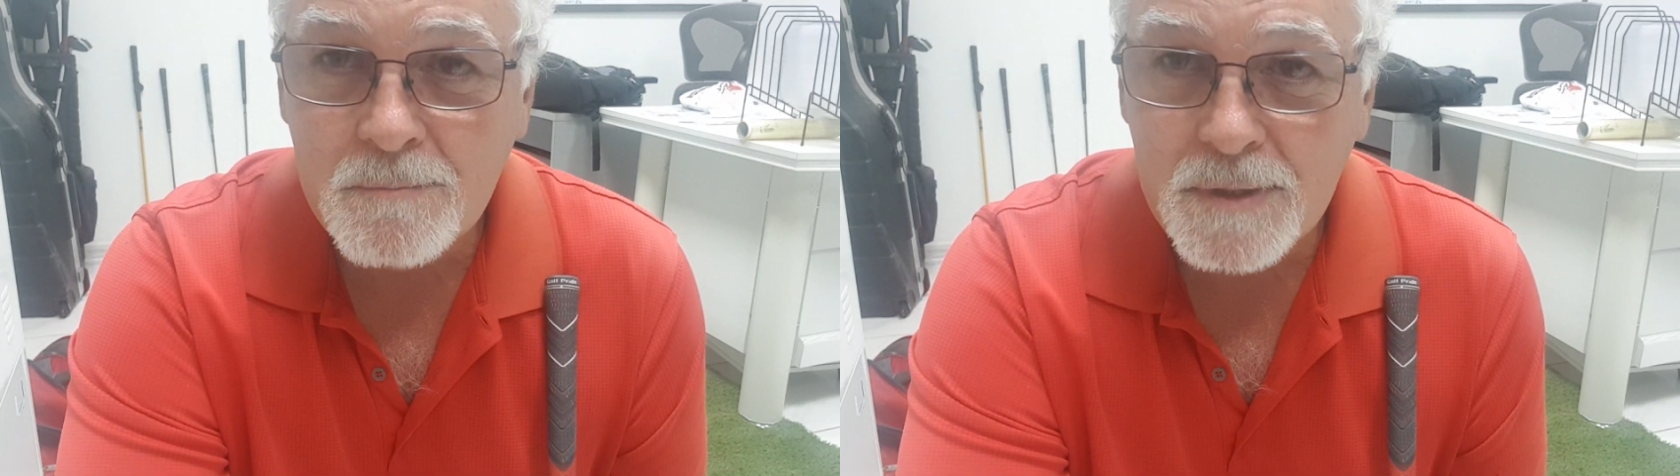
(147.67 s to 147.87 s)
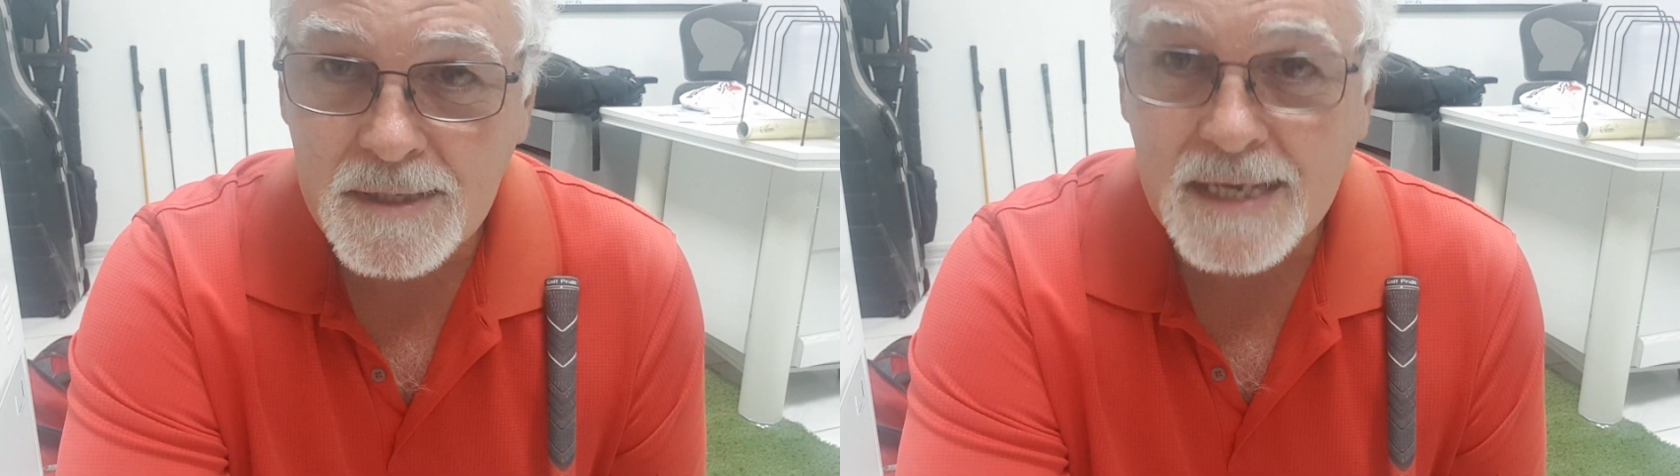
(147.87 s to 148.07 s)

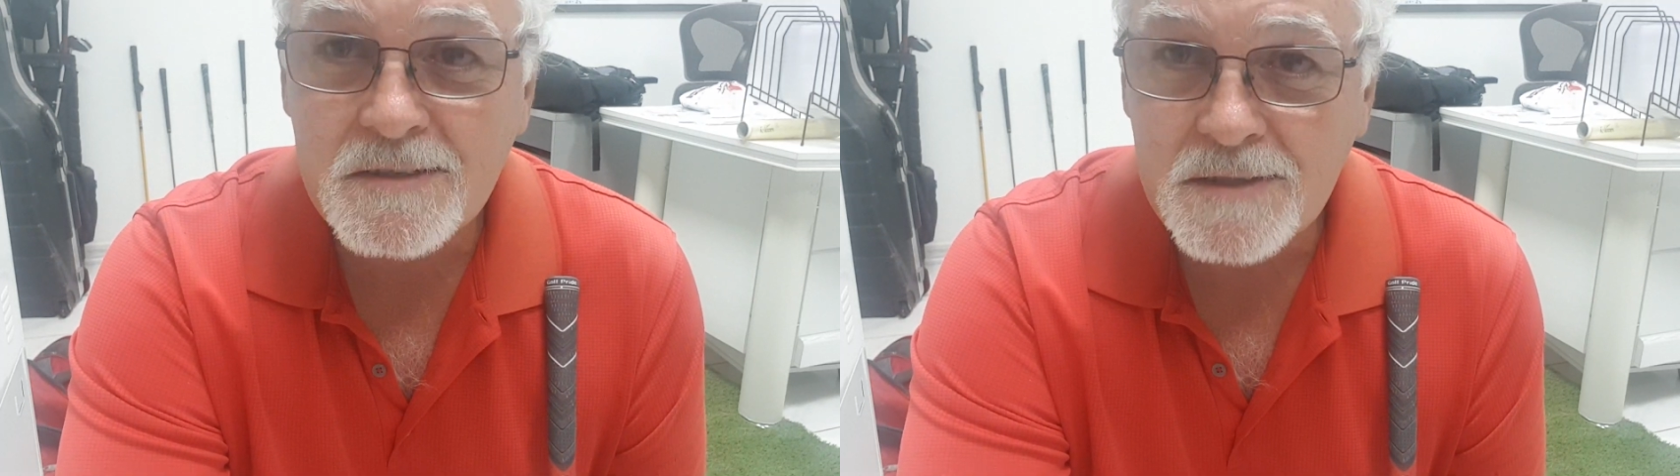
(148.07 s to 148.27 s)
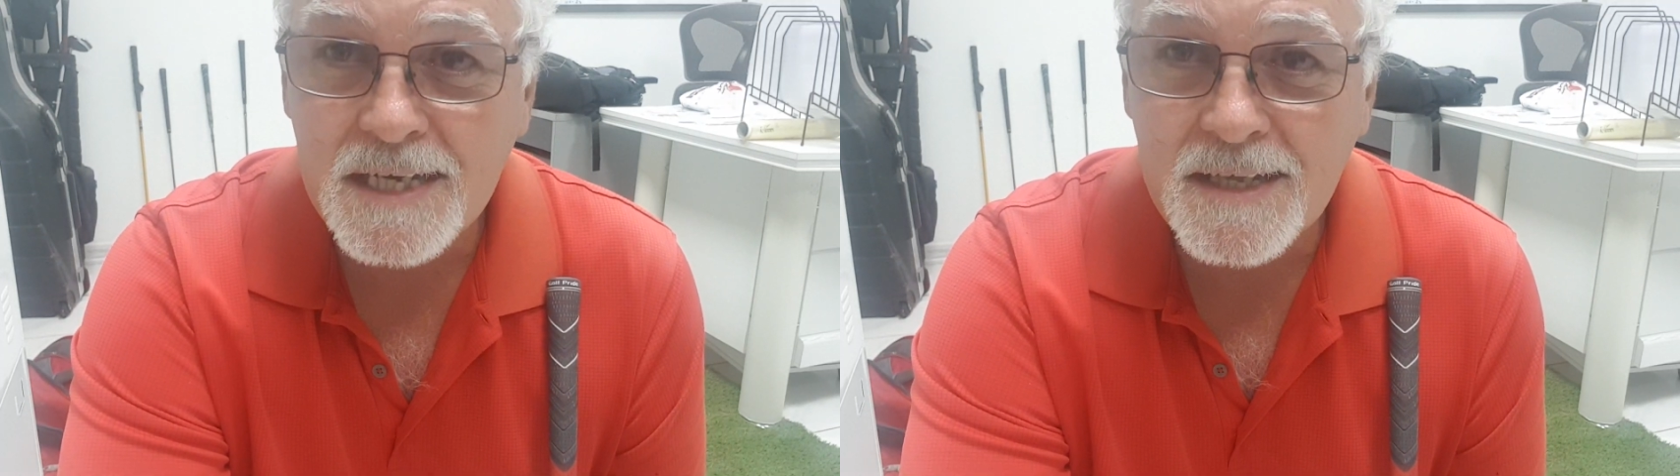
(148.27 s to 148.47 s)
but
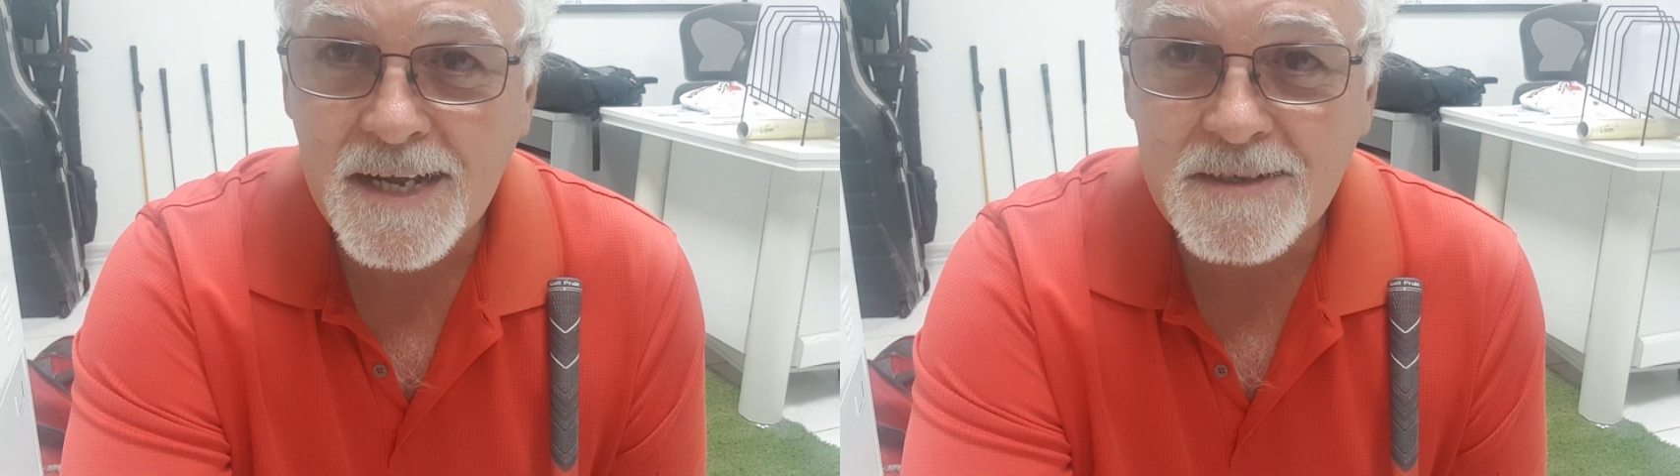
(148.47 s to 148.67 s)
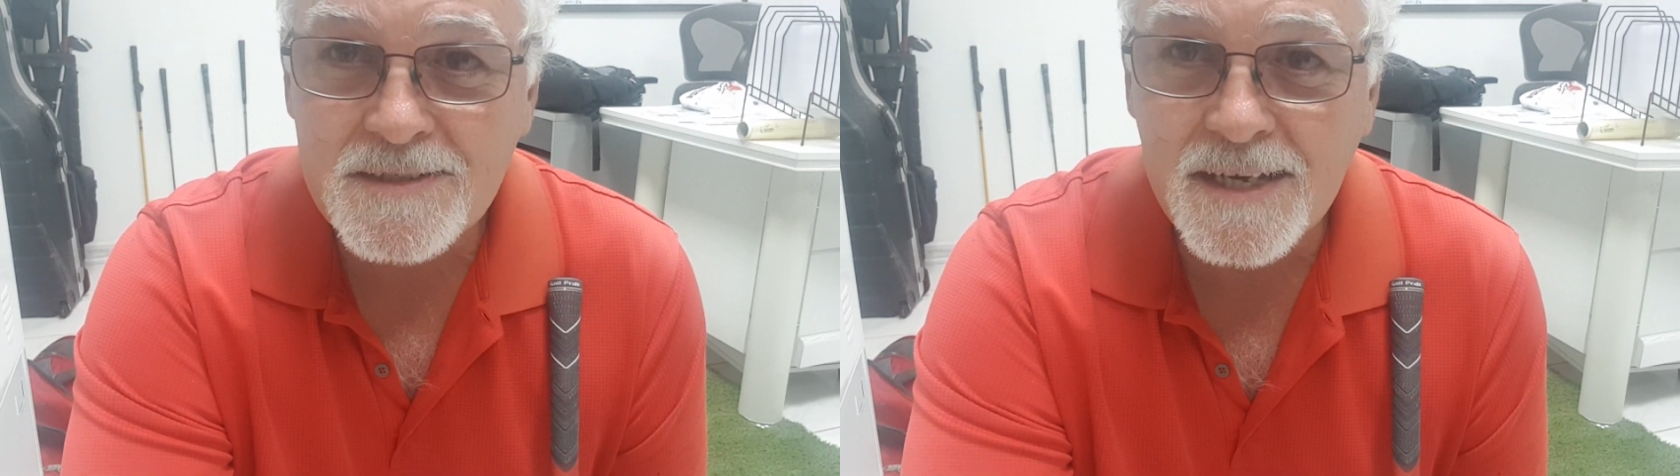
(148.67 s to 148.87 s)
that's thinking
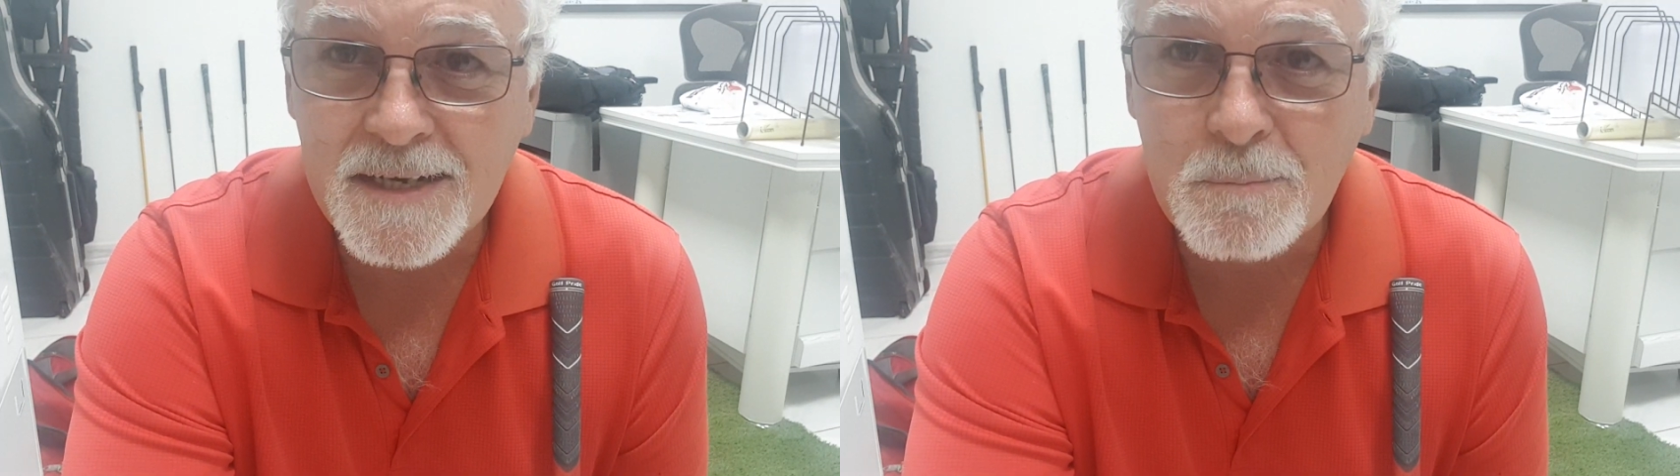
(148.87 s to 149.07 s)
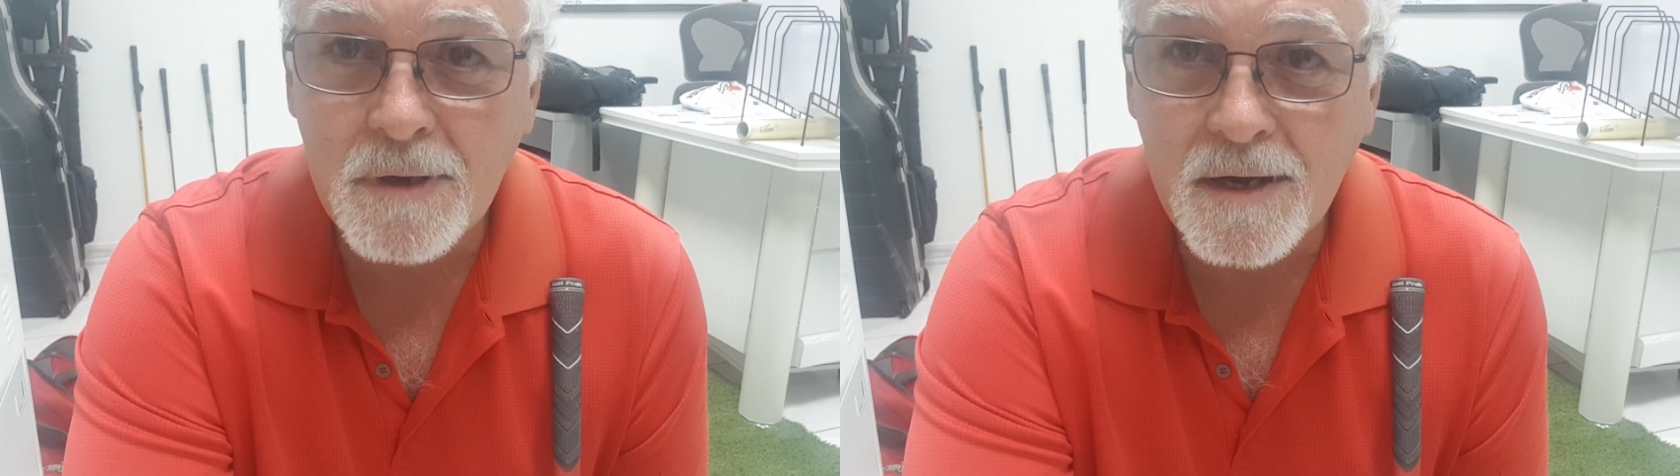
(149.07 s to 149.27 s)
outside
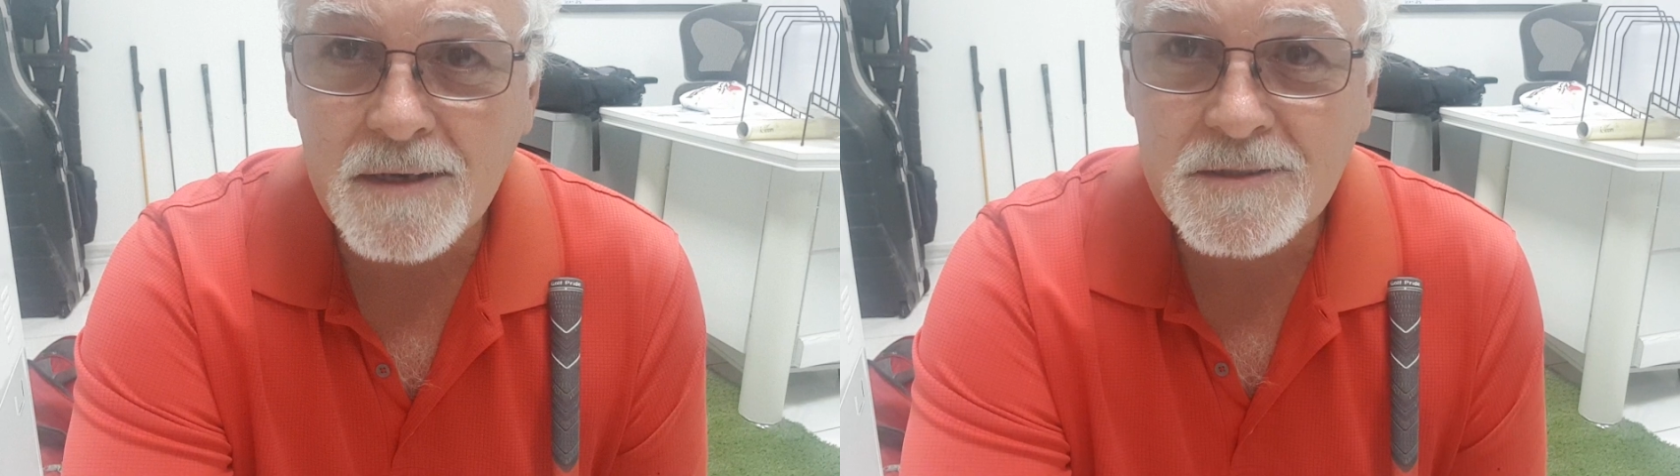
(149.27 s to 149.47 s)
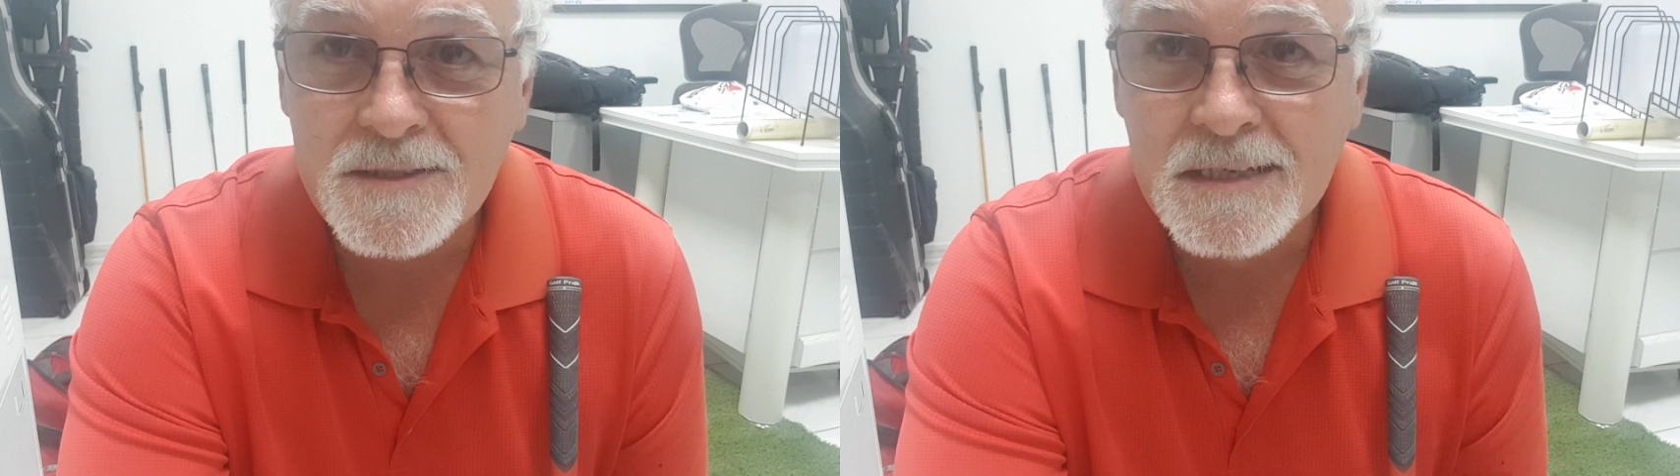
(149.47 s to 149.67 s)
the
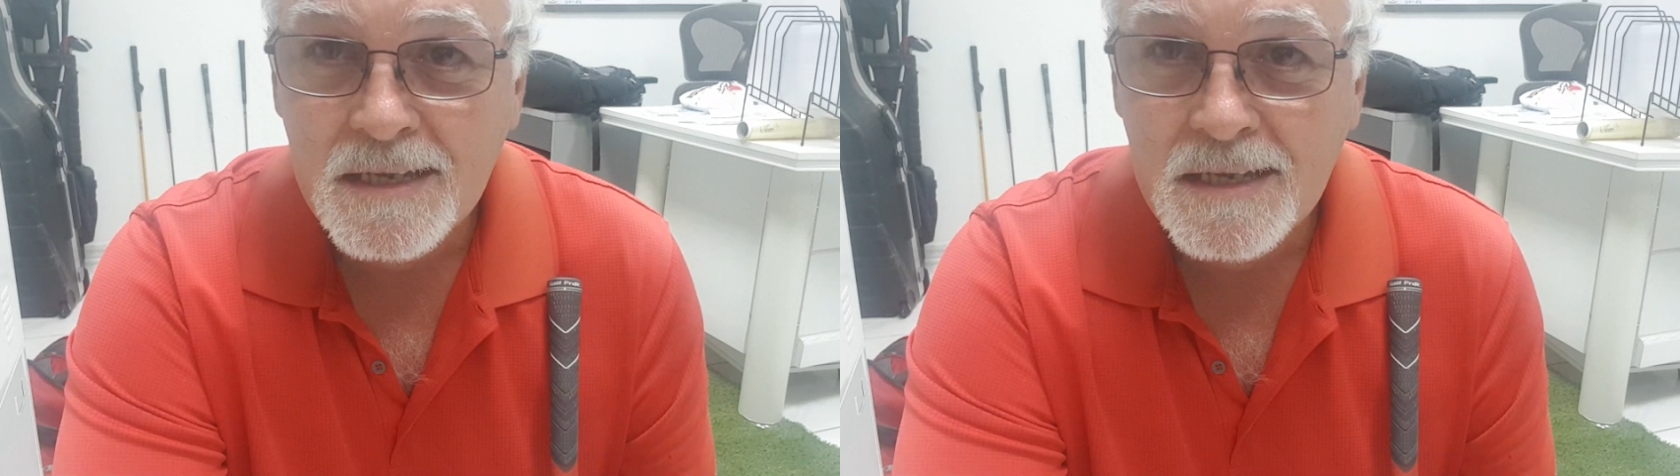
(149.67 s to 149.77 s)
box.